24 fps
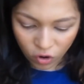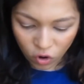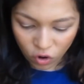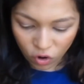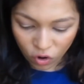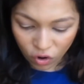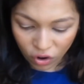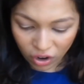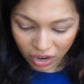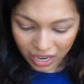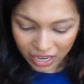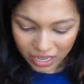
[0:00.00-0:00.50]

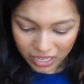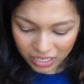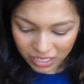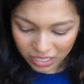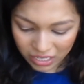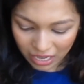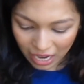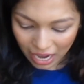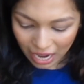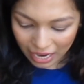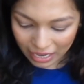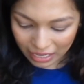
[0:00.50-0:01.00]

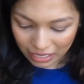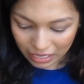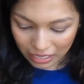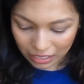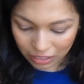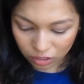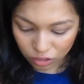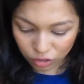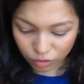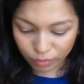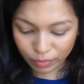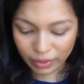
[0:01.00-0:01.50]
course, I
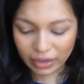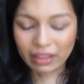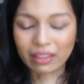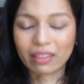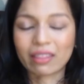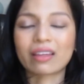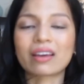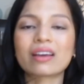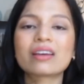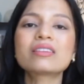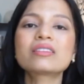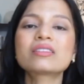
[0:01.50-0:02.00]
need to bring
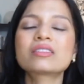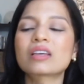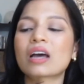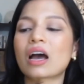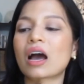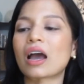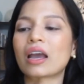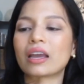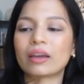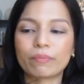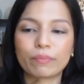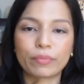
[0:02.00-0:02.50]
this.
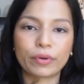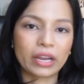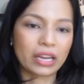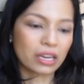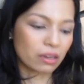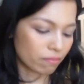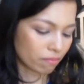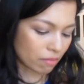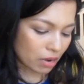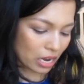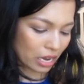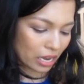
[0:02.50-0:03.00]
I
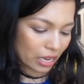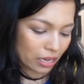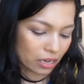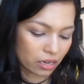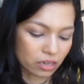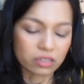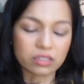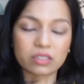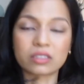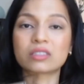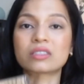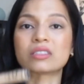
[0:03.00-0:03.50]
bring my
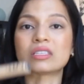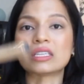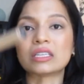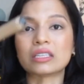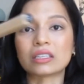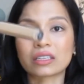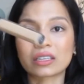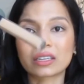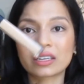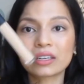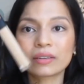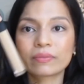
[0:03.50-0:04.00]

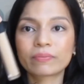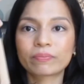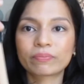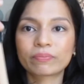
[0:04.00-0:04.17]
concealer.